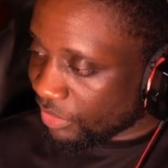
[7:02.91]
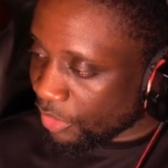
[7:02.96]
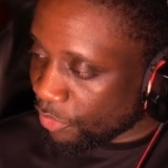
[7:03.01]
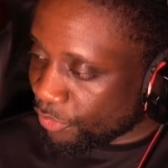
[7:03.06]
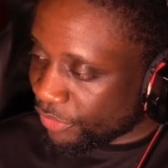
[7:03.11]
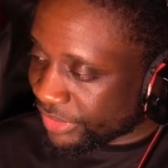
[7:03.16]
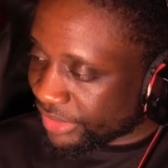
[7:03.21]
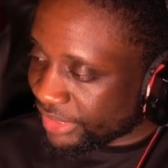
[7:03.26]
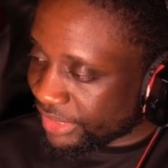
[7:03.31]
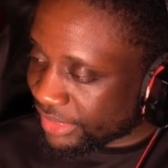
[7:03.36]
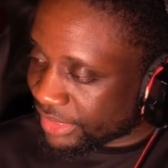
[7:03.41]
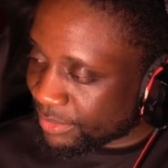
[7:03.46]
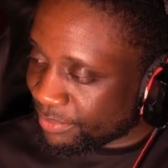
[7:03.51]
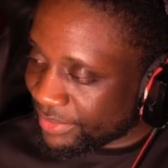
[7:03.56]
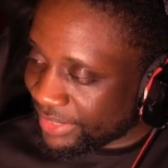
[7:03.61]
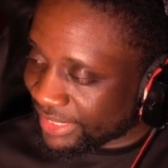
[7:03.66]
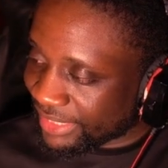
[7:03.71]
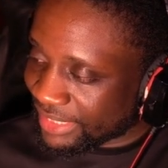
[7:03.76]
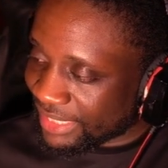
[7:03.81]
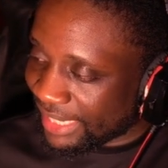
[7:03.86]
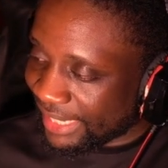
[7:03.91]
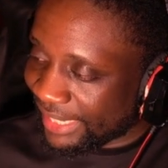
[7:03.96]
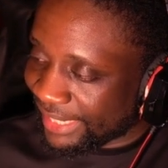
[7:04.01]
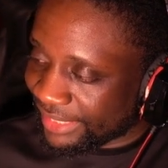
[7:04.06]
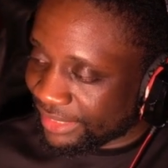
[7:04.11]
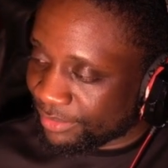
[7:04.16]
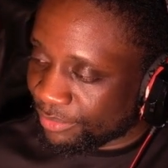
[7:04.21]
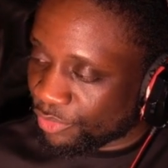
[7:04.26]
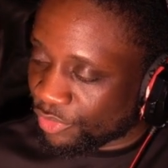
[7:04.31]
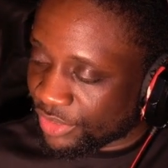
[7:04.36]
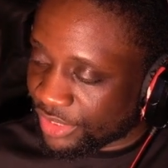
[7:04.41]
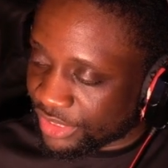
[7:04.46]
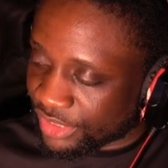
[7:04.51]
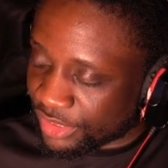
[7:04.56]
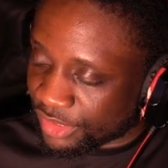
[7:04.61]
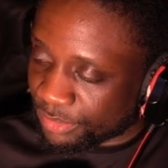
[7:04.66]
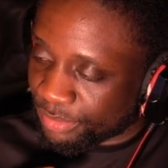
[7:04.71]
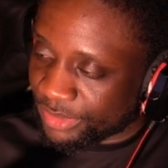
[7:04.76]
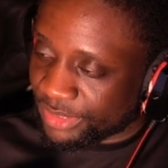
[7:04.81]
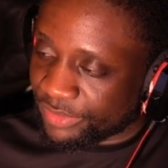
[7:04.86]
With this being an item where it's
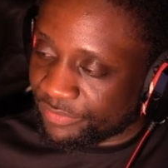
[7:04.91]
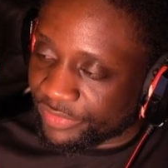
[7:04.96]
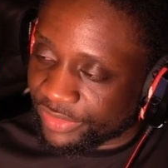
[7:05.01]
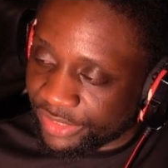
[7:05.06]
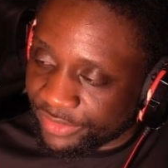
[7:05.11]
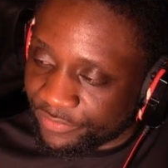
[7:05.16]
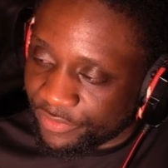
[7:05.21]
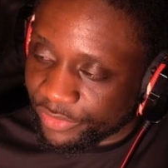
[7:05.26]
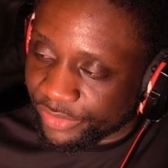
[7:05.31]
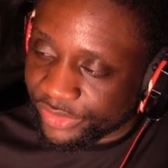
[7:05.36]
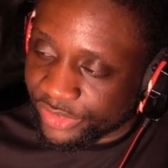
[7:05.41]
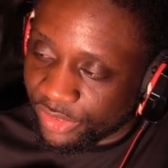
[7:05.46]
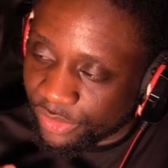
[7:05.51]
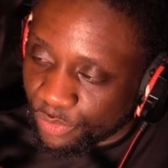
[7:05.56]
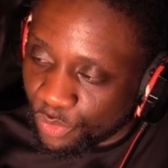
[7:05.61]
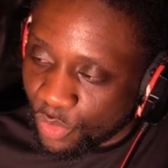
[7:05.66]
specifically focused on